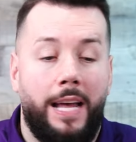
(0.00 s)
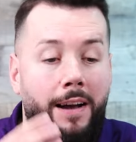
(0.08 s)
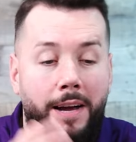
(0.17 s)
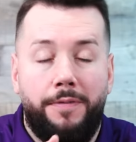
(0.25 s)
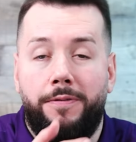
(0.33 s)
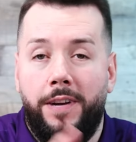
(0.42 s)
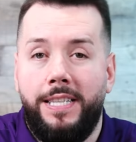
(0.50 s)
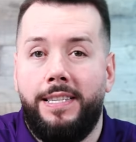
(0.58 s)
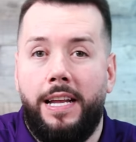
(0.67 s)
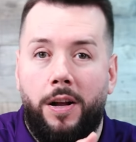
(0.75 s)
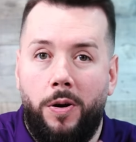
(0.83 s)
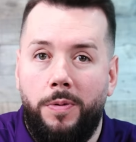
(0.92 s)
Now I have friends
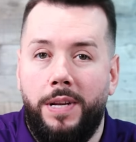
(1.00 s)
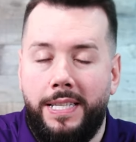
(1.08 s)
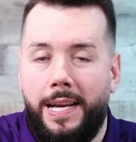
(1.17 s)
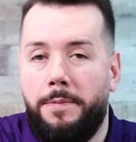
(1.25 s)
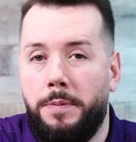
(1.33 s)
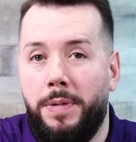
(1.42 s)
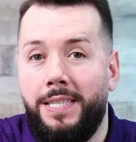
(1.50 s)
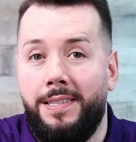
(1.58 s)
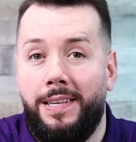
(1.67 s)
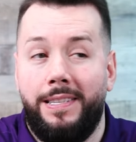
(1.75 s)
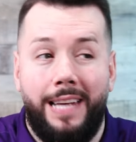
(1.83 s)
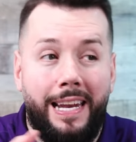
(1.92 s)
that own these types of
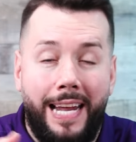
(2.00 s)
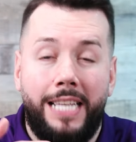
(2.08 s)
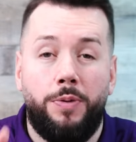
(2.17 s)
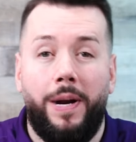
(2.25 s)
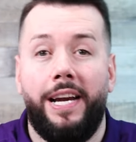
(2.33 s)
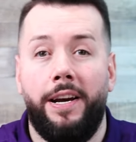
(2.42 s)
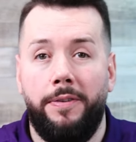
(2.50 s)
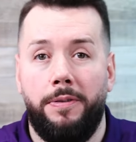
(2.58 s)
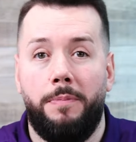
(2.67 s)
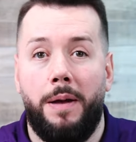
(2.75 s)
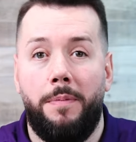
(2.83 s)
businesses and that's what I hear from